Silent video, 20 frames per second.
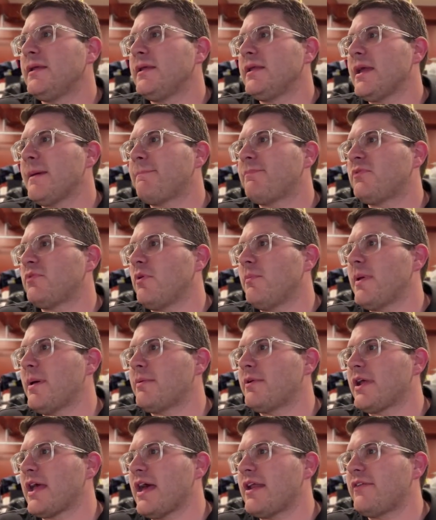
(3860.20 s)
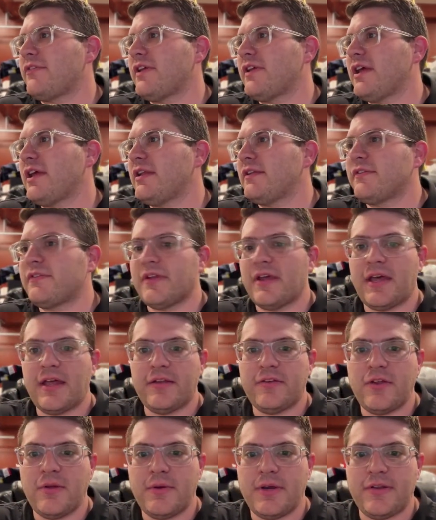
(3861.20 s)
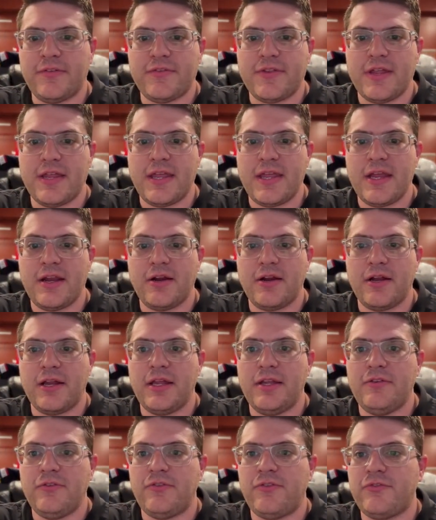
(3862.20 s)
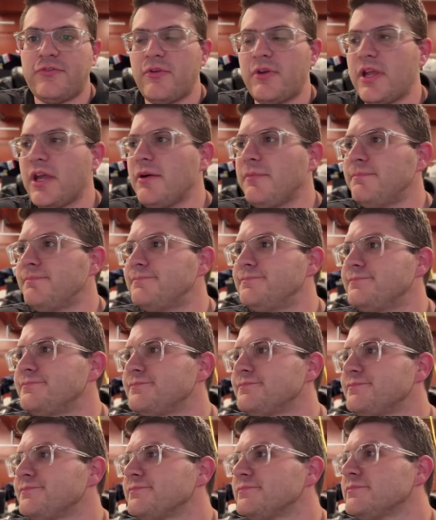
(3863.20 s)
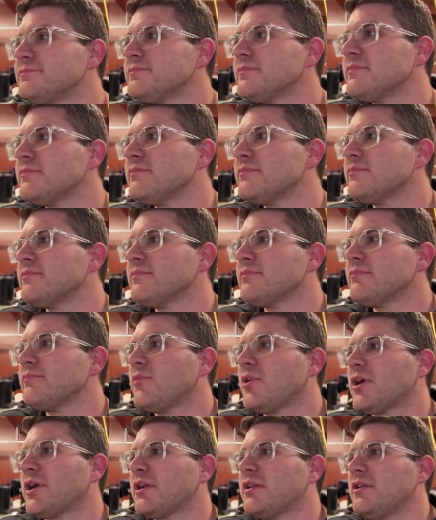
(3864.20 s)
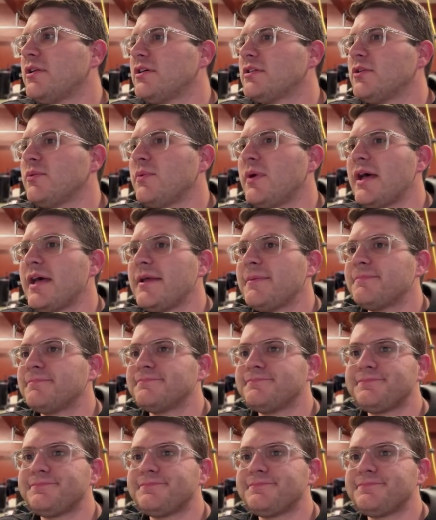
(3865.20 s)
Yep, so we'll be able to kind of see it doing its thing here in studio. Working along the way.